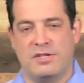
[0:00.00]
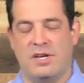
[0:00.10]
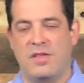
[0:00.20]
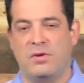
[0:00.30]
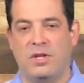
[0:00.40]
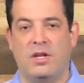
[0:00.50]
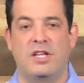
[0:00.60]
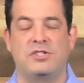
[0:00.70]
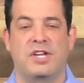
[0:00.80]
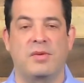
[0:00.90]
another little
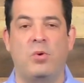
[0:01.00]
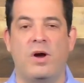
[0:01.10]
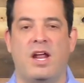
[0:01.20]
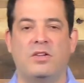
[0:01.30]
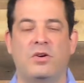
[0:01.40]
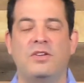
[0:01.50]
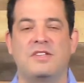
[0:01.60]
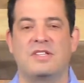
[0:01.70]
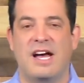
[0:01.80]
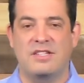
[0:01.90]
interesting point I learned
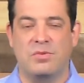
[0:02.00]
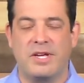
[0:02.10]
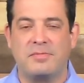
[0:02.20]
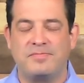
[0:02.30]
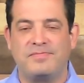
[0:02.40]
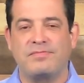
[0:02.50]
this last week.